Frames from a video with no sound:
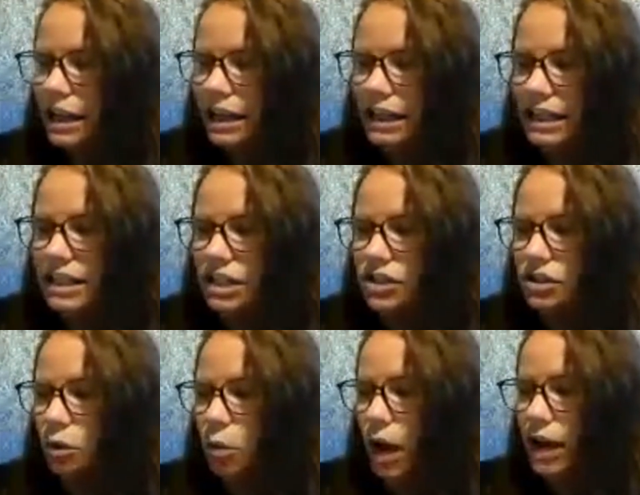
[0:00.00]
and a
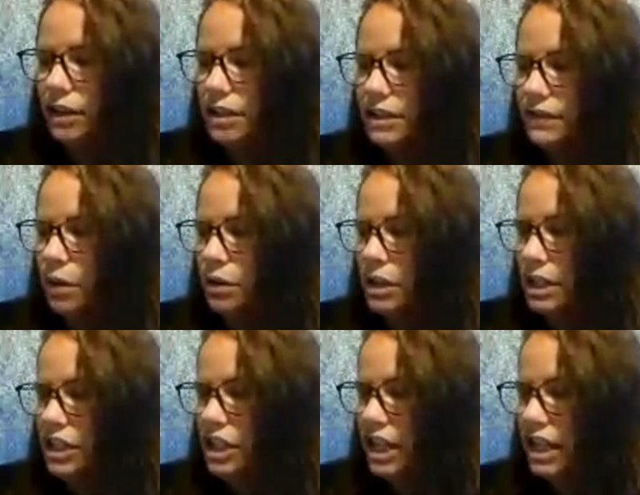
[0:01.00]
digital wireless phone in
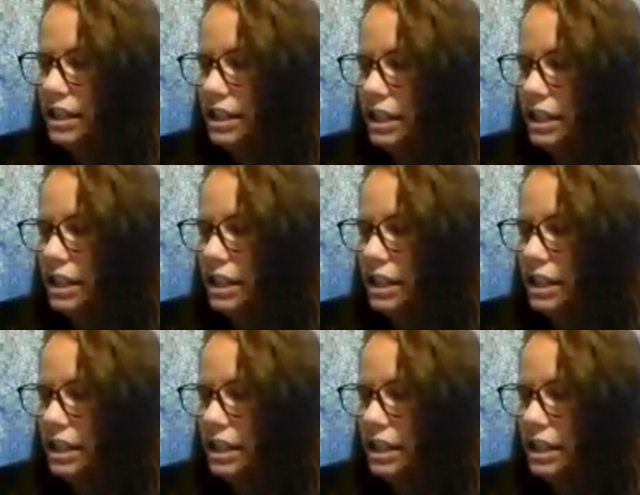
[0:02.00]
each hand,